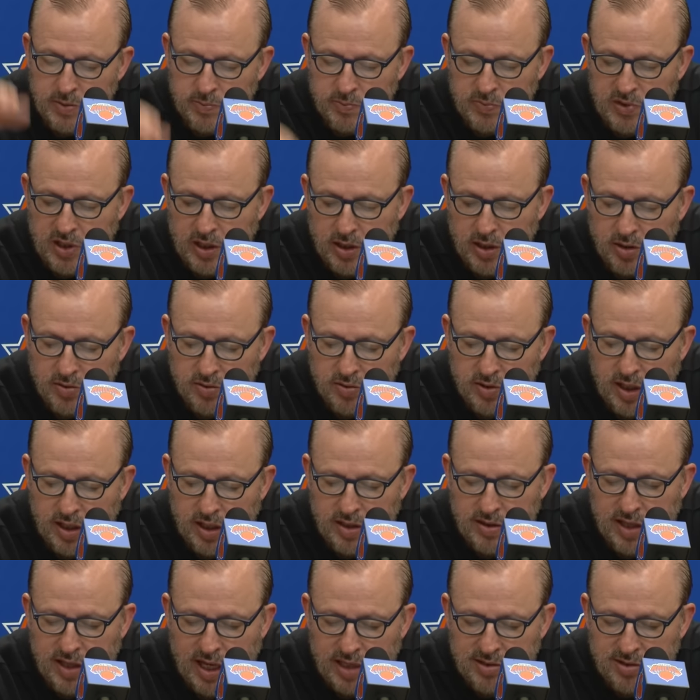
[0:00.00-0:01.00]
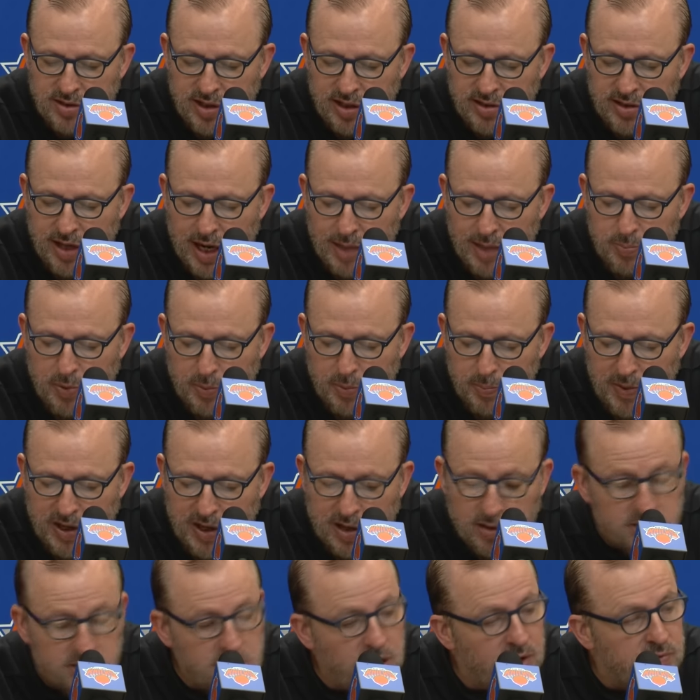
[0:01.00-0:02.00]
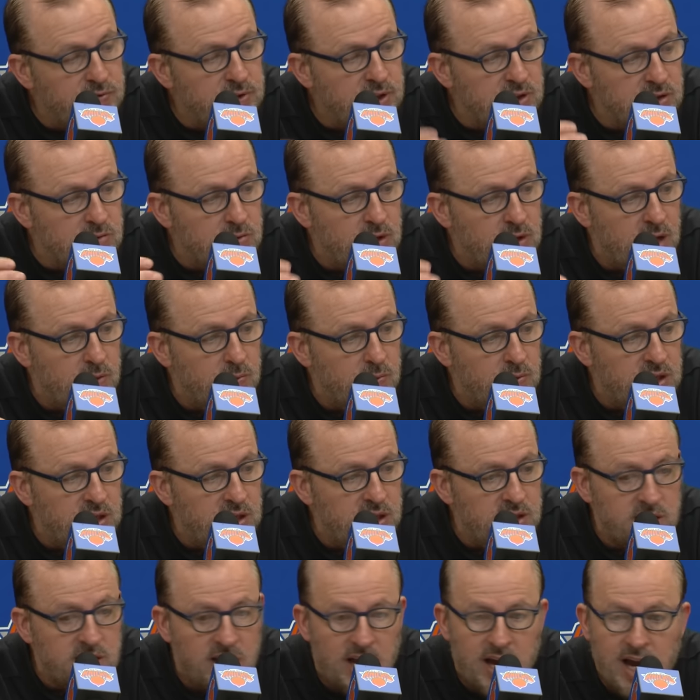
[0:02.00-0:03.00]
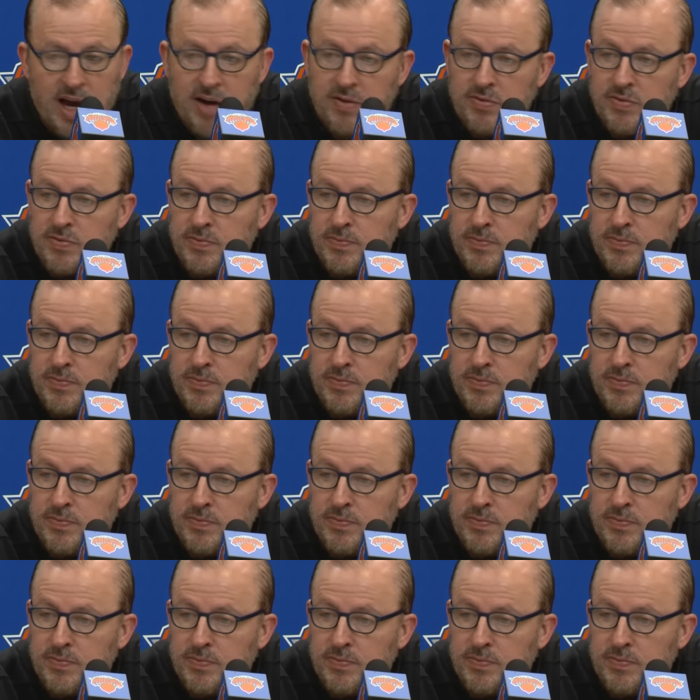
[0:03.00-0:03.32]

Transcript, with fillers: you know, that's the type of mental toughness that we need to have.